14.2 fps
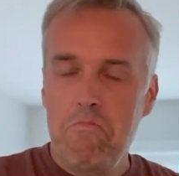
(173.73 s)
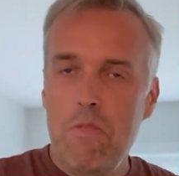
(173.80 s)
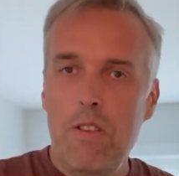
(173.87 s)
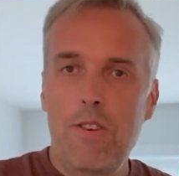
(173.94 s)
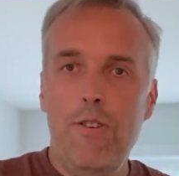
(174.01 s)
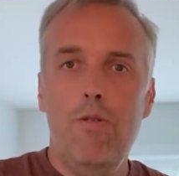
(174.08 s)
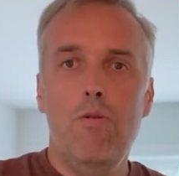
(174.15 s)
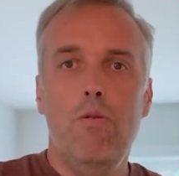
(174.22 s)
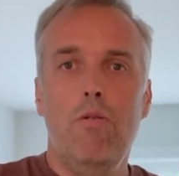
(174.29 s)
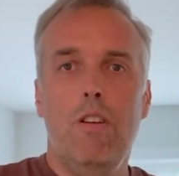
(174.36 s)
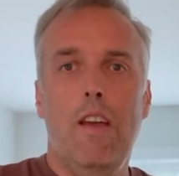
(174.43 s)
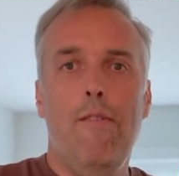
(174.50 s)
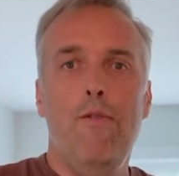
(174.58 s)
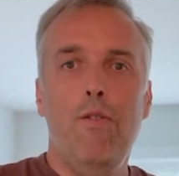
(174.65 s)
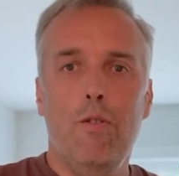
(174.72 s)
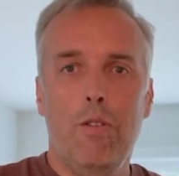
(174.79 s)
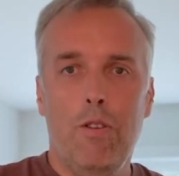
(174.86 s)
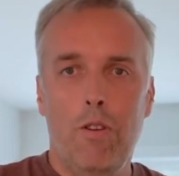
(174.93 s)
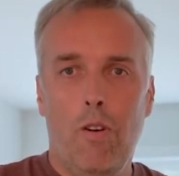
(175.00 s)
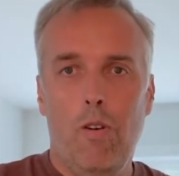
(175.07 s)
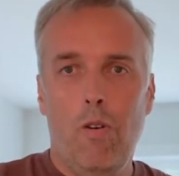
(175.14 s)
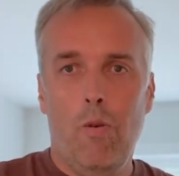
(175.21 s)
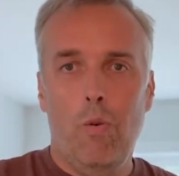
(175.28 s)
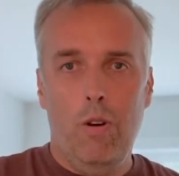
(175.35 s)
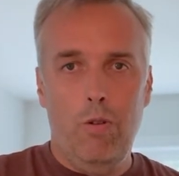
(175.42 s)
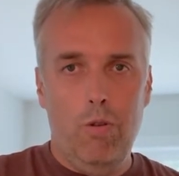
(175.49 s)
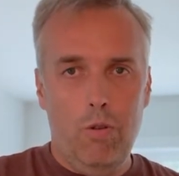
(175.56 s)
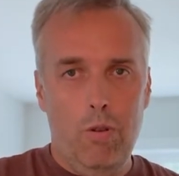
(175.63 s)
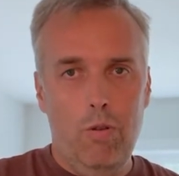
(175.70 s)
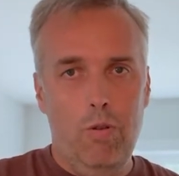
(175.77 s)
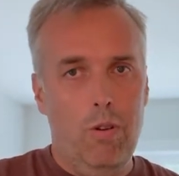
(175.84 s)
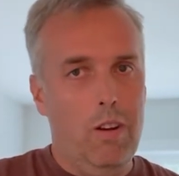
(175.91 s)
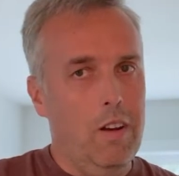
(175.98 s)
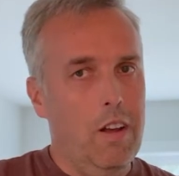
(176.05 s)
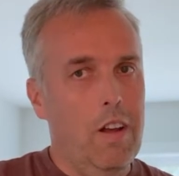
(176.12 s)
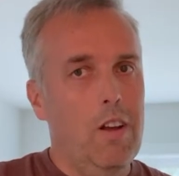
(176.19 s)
If you know what you're doing,